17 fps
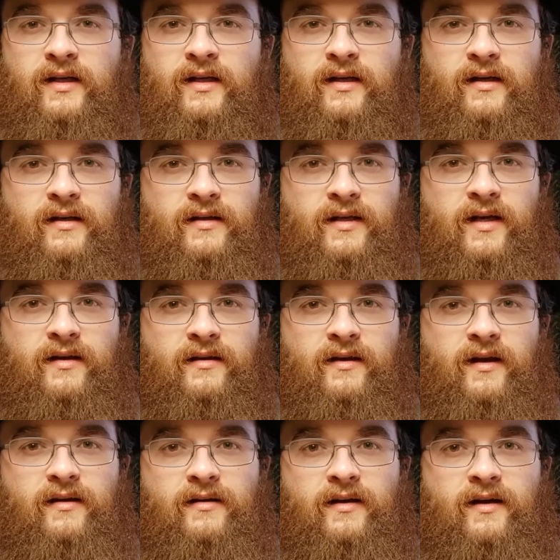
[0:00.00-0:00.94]
and take
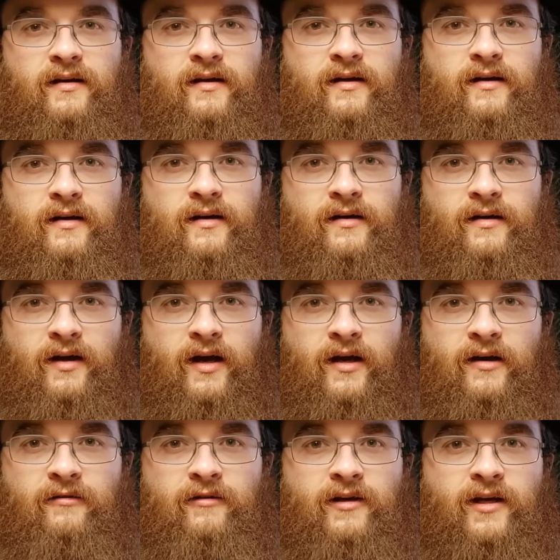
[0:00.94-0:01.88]
that data and
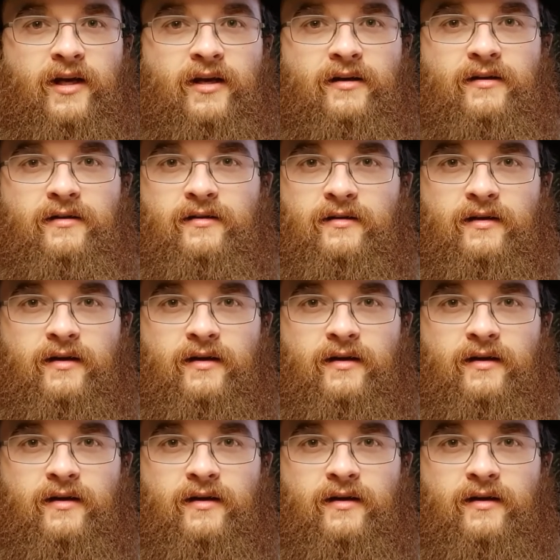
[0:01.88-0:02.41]
aggregate it